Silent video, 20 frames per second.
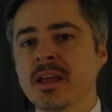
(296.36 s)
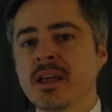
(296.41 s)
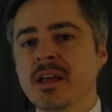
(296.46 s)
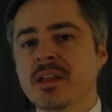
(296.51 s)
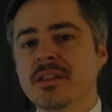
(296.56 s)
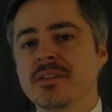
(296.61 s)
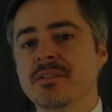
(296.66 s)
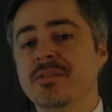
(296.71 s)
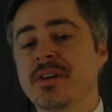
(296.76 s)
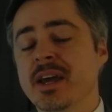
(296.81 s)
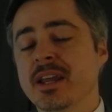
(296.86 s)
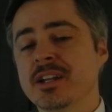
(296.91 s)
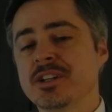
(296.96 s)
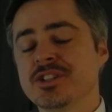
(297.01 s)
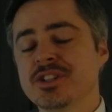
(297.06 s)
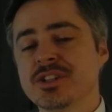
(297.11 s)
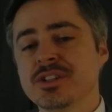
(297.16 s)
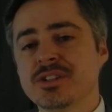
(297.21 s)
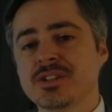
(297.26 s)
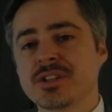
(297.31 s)
The
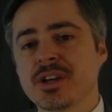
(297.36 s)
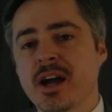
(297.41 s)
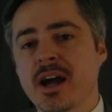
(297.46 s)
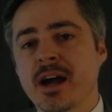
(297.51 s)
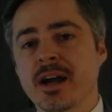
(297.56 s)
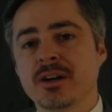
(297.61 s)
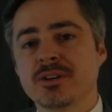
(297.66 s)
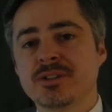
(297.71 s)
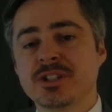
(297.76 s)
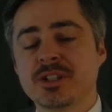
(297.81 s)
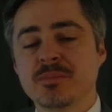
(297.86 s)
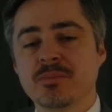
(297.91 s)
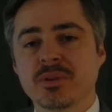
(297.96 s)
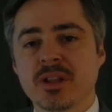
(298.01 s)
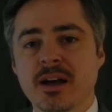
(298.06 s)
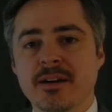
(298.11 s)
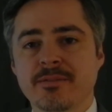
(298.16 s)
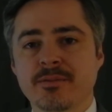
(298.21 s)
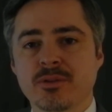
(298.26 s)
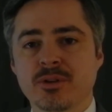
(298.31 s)
advantages to IoT
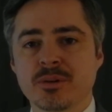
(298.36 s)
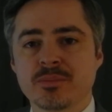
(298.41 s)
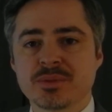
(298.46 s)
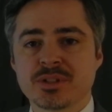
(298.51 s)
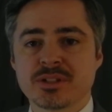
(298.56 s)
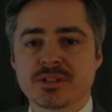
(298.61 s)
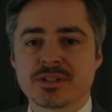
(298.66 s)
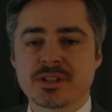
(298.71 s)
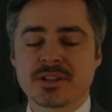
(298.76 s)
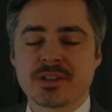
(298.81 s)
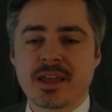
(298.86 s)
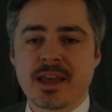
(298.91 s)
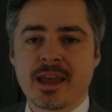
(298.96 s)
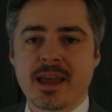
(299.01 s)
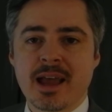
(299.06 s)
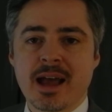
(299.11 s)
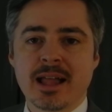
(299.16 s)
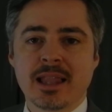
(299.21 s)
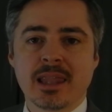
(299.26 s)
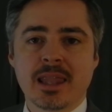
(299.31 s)
platforms is that
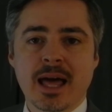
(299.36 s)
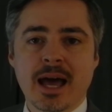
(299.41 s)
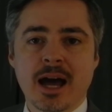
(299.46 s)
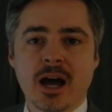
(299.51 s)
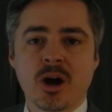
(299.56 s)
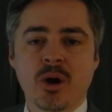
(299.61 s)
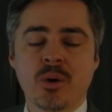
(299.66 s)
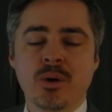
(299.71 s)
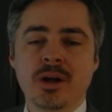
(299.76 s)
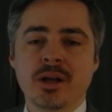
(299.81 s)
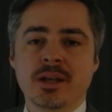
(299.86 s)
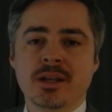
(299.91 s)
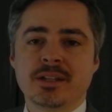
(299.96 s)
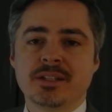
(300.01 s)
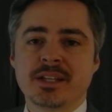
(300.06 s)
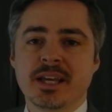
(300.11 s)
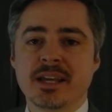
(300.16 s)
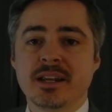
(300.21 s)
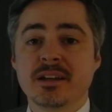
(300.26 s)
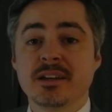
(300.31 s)
they allow
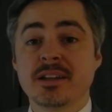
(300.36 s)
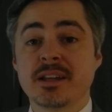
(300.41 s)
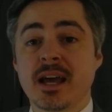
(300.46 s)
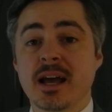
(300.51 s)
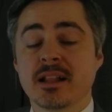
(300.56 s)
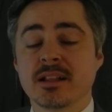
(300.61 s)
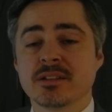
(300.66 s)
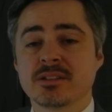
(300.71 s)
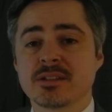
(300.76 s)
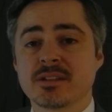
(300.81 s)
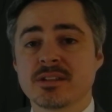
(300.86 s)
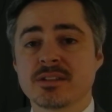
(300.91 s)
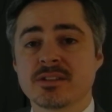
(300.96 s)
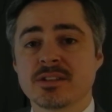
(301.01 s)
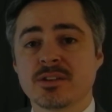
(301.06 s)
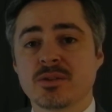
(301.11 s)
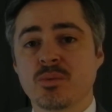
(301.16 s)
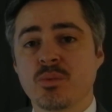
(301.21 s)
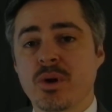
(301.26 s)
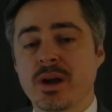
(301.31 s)
data analysis
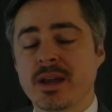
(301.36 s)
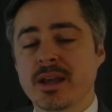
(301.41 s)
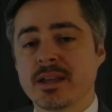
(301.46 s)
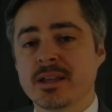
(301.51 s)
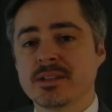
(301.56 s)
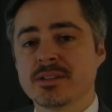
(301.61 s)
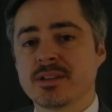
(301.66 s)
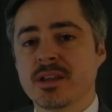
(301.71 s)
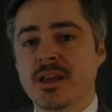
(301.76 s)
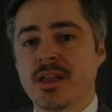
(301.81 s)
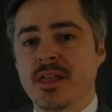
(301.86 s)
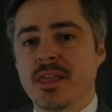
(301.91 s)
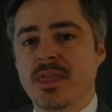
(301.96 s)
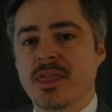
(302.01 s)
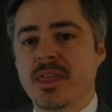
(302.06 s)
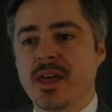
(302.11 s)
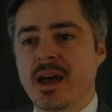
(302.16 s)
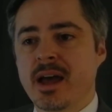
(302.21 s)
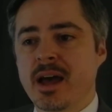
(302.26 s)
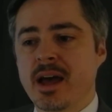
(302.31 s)
in ways
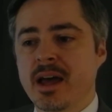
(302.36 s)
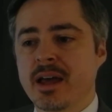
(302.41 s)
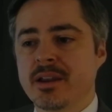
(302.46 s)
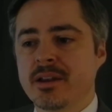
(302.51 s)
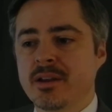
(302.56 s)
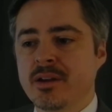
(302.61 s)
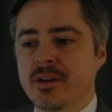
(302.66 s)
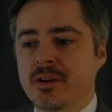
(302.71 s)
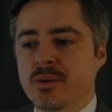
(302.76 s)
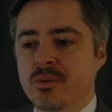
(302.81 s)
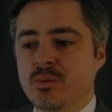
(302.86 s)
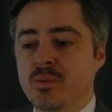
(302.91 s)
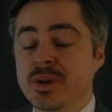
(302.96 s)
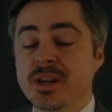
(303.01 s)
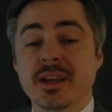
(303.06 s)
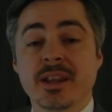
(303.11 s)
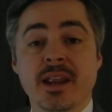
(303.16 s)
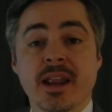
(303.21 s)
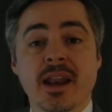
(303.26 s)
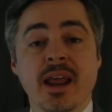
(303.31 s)
that we
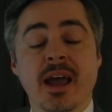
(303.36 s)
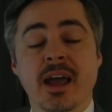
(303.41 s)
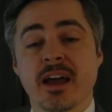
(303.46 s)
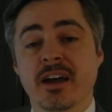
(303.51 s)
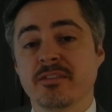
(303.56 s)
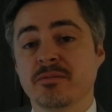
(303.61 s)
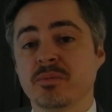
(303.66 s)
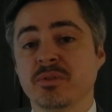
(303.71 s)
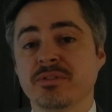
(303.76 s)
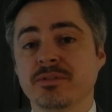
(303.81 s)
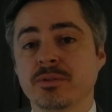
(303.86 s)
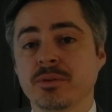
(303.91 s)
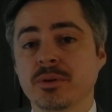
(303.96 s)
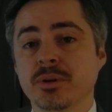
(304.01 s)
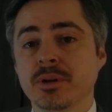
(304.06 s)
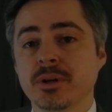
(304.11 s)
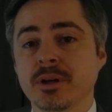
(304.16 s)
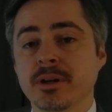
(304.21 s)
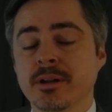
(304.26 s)
didn't have before.